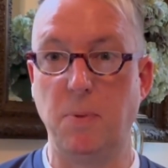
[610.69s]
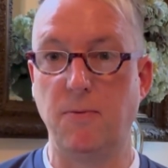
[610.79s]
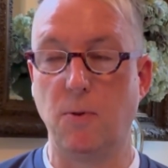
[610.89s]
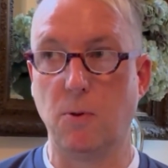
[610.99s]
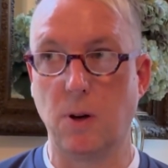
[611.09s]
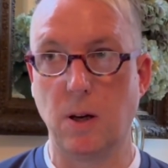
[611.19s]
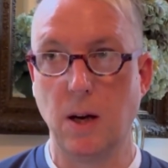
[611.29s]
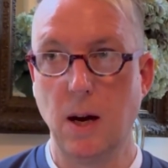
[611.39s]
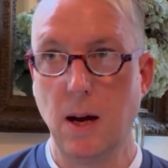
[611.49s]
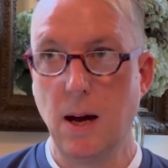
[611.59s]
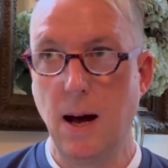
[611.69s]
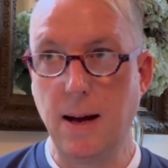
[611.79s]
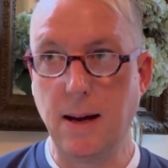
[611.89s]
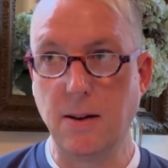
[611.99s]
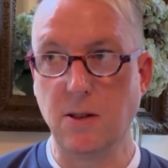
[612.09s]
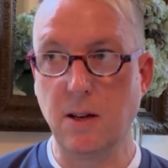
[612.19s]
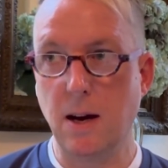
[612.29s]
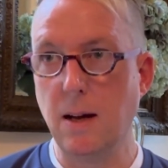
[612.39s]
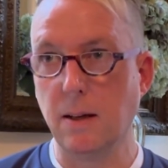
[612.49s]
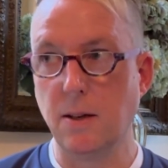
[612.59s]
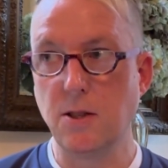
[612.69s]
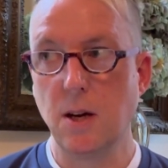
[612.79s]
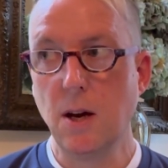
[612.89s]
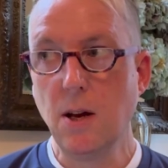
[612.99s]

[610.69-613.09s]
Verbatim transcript: before I enter college?